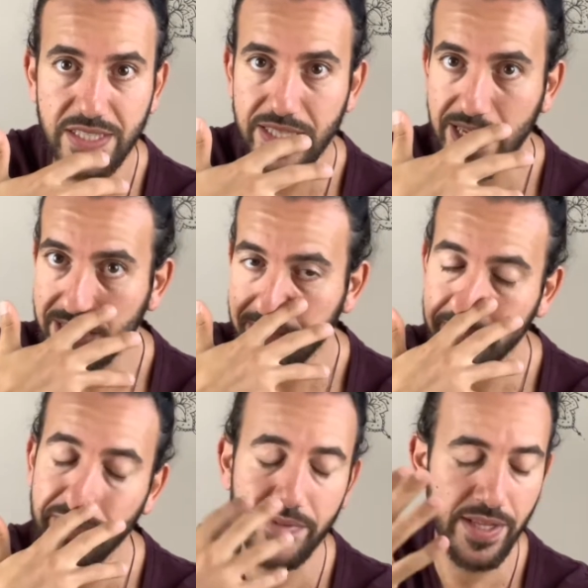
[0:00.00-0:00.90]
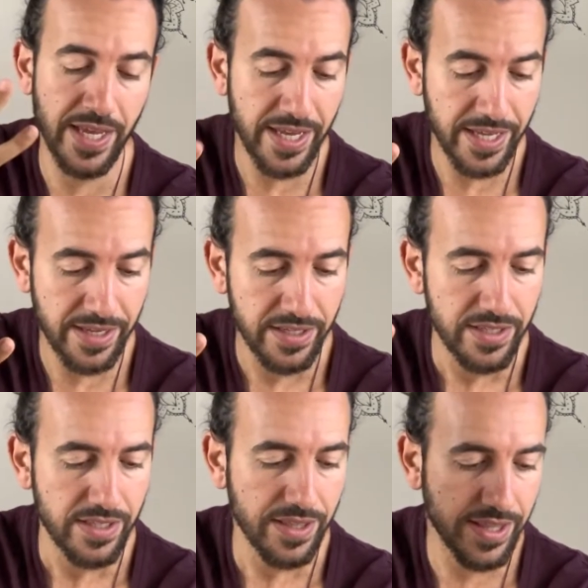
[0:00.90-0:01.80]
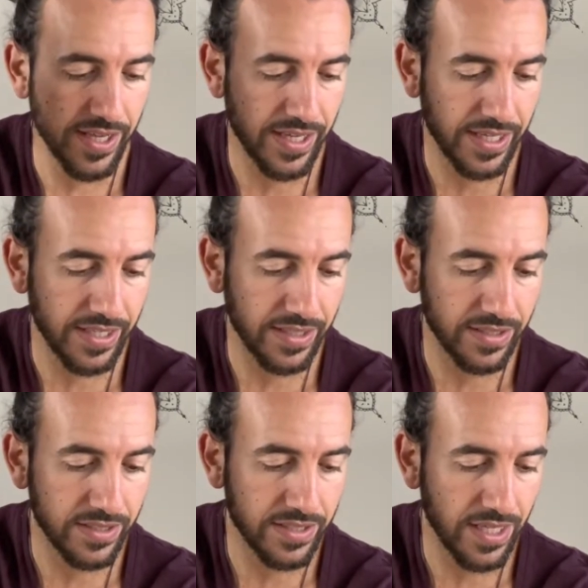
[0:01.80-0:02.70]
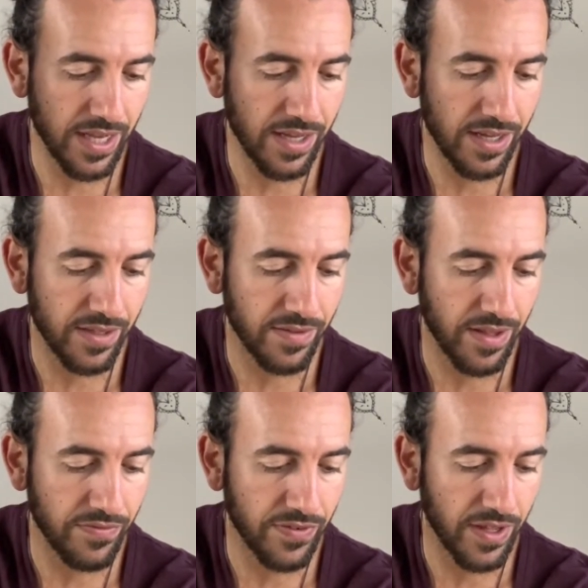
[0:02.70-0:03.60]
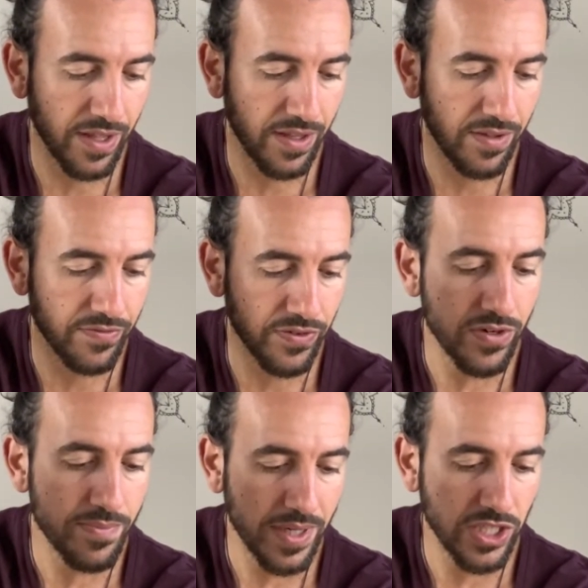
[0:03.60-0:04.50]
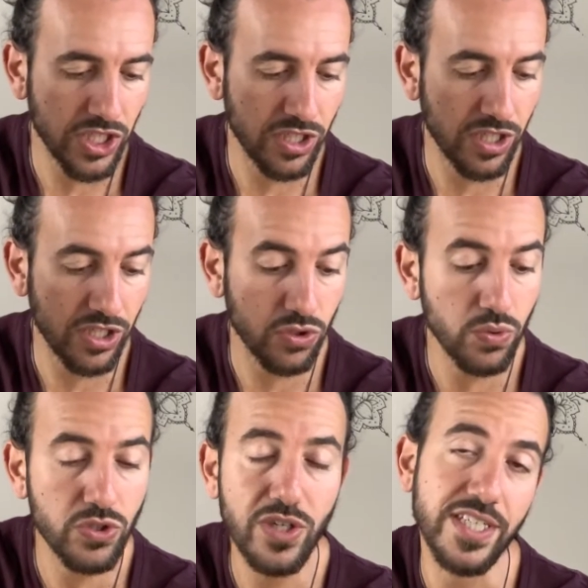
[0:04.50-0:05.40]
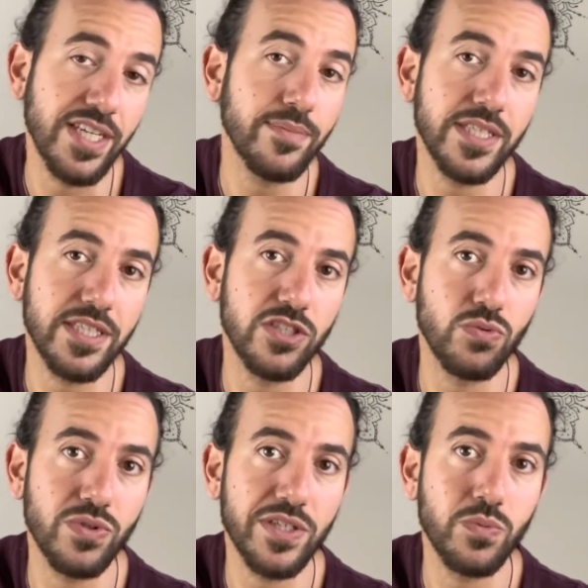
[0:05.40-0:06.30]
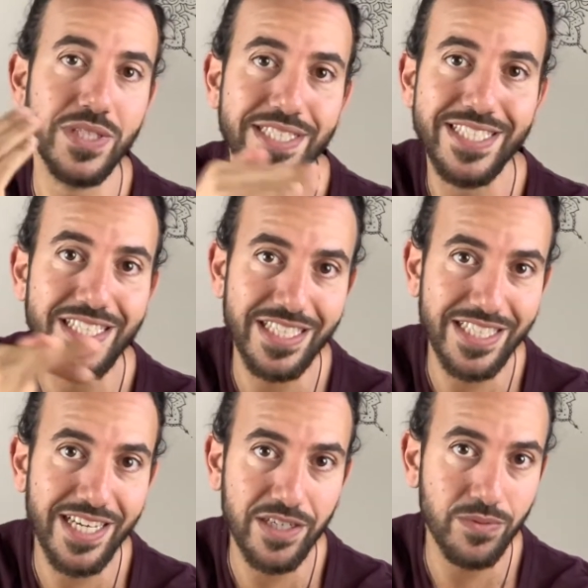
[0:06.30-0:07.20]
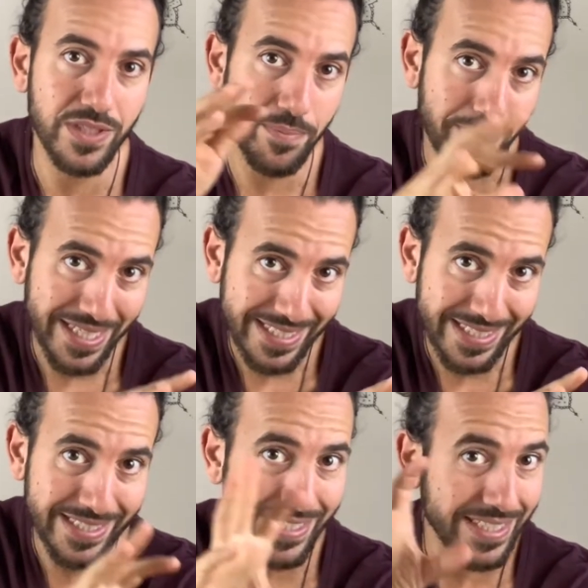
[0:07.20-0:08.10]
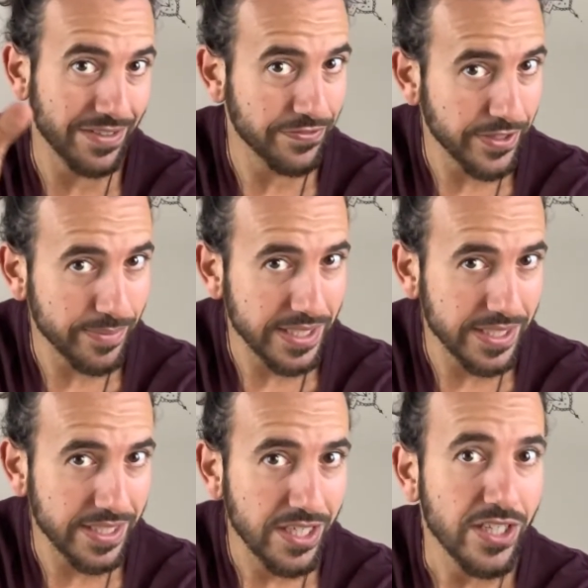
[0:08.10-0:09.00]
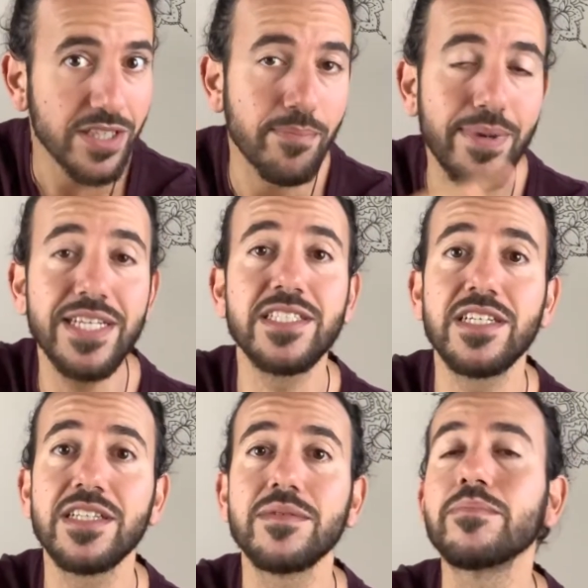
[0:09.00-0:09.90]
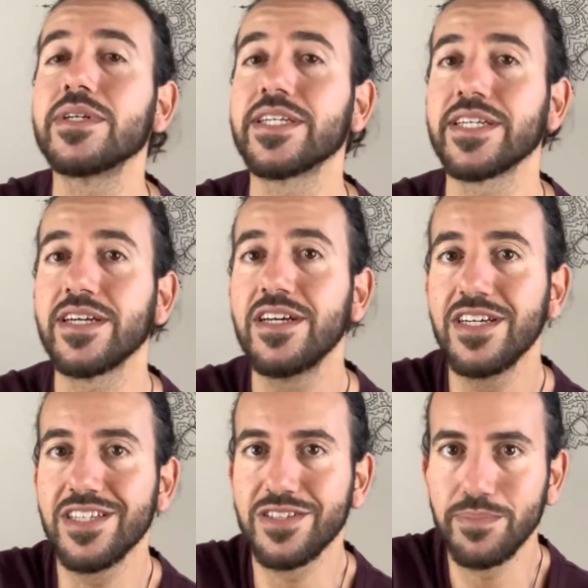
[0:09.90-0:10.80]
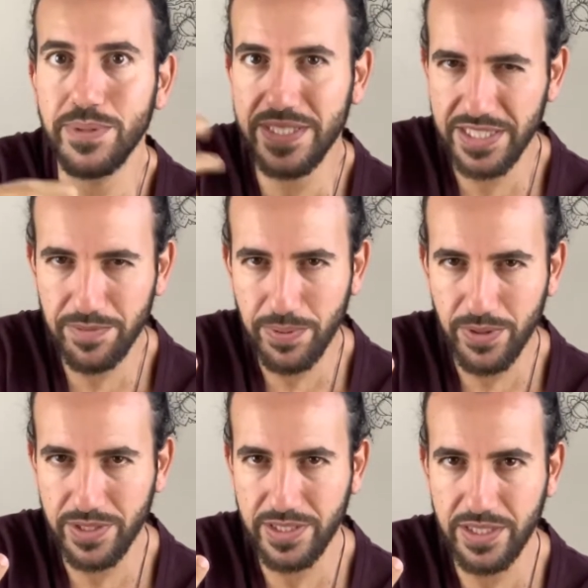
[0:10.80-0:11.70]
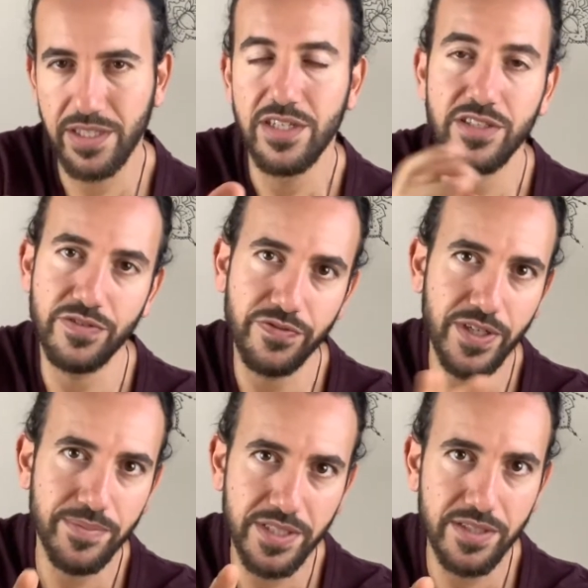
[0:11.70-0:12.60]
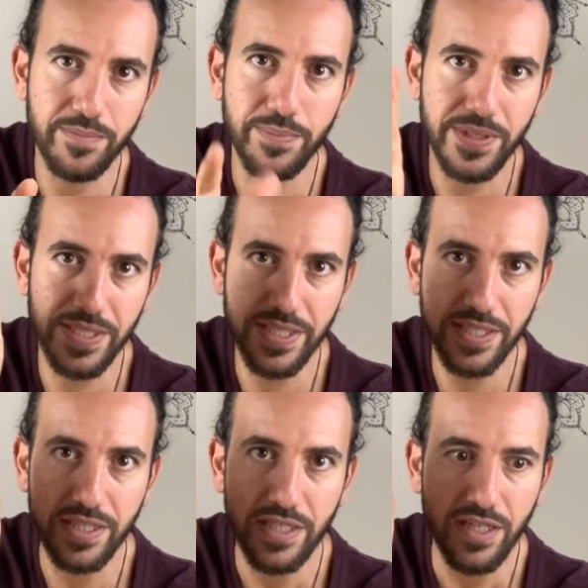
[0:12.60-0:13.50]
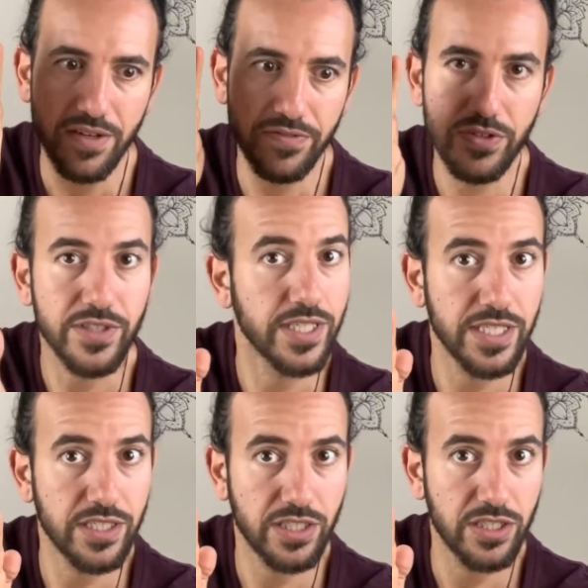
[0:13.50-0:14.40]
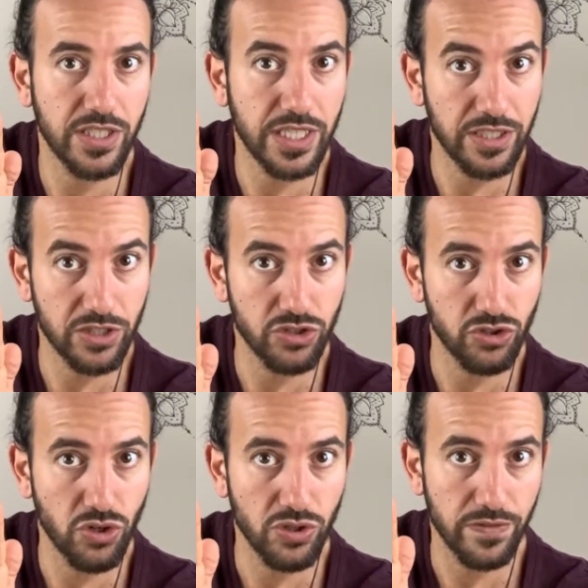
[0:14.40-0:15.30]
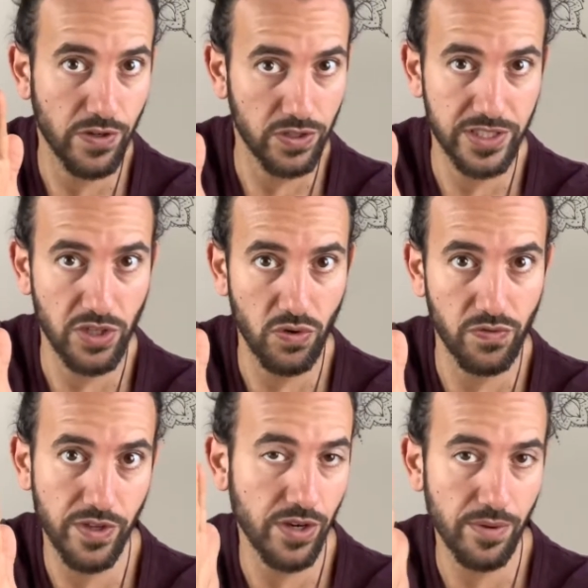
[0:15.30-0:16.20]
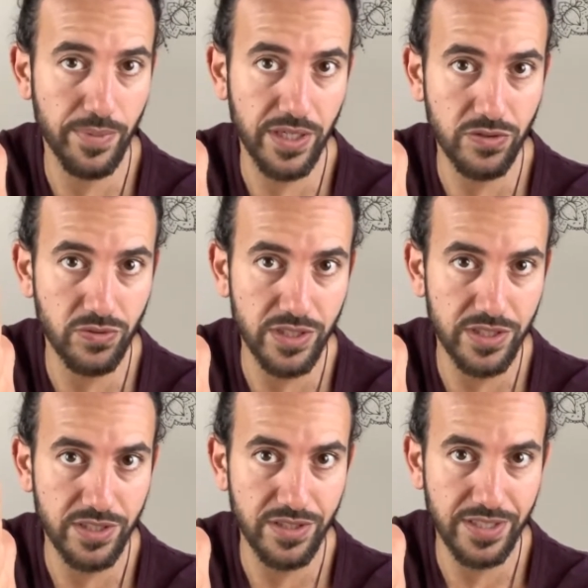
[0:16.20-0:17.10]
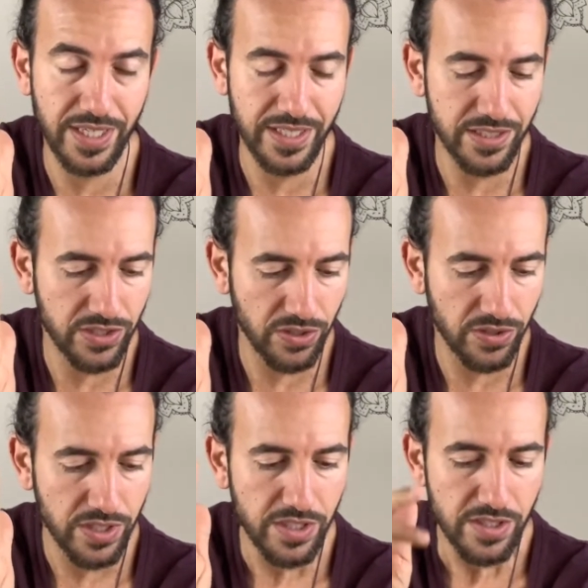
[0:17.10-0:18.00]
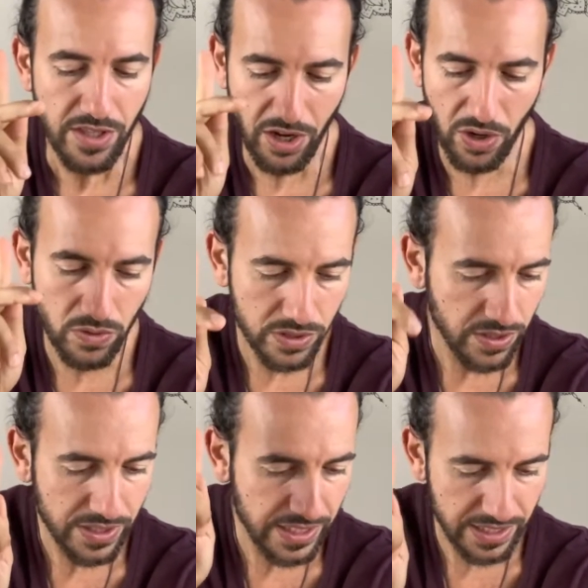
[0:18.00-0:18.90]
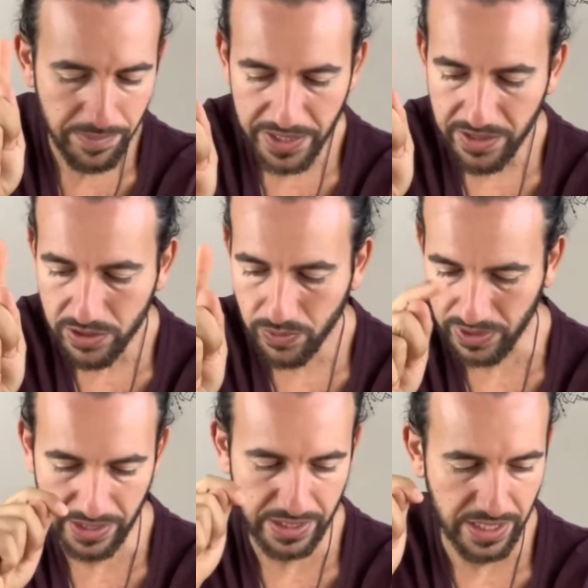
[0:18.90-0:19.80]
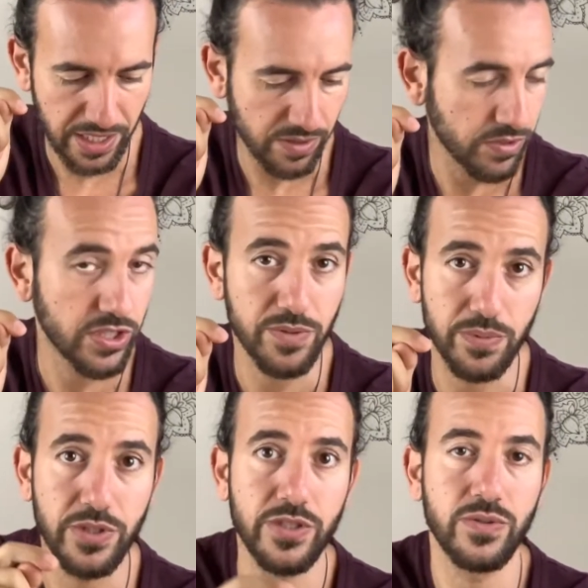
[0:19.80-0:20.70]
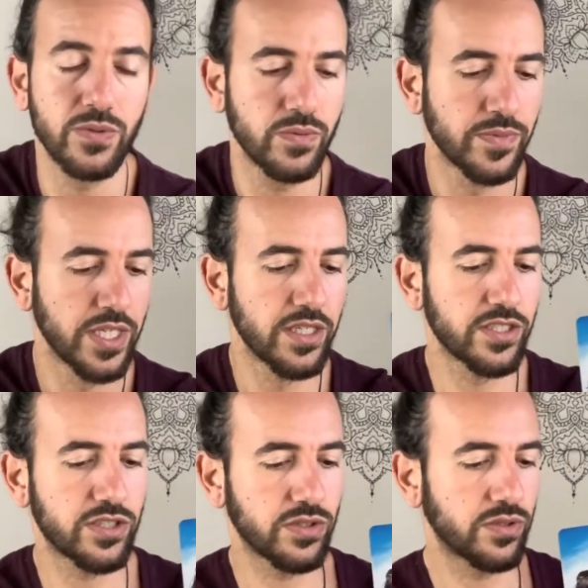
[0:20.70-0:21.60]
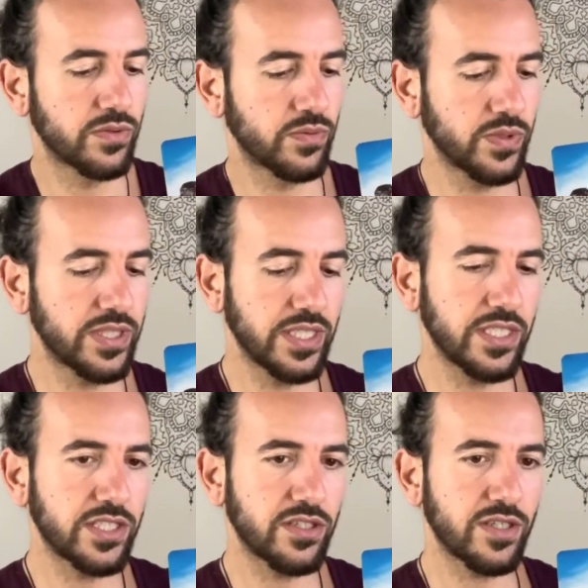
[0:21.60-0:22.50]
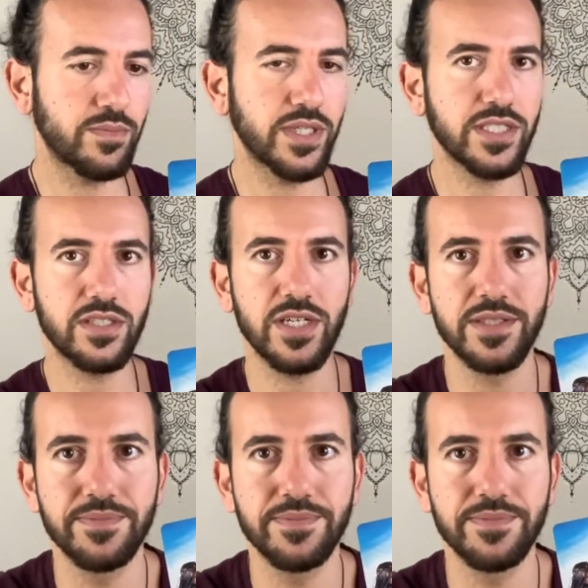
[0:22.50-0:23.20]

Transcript: that, hey, there is very much a good dynamic this week with yin and yang, with the masculine and the feminine. The masculine being the business person, the feminine being very in control of herself and her boundaries, okay? So I also get something else with this card, which is pretty cool. So with these side by side,